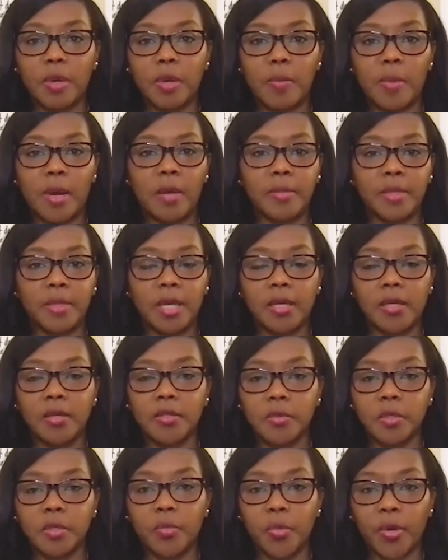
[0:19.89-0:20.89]
My mom
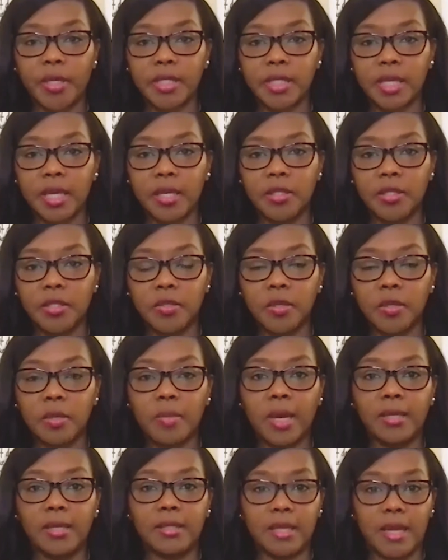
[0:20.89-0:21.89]
diagnosed with breast cancer, and
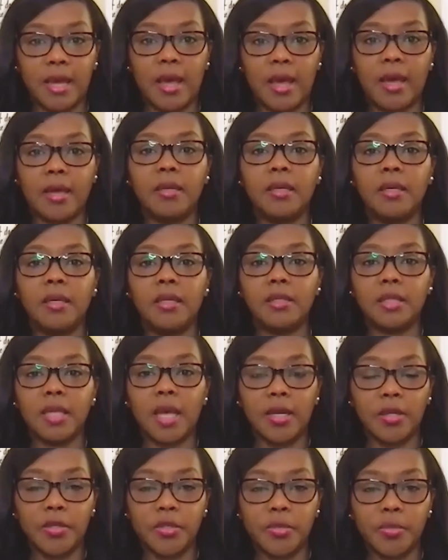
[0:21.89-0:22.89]
my dad
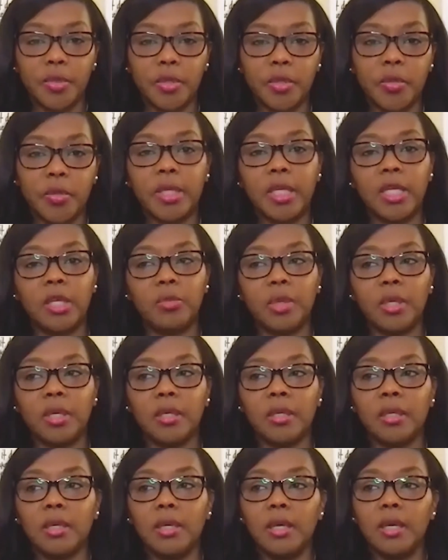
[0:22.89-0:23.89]
diagnosed with
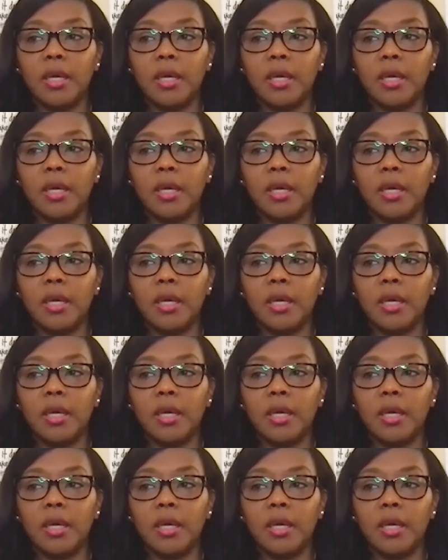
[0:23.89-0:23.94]
leukemia.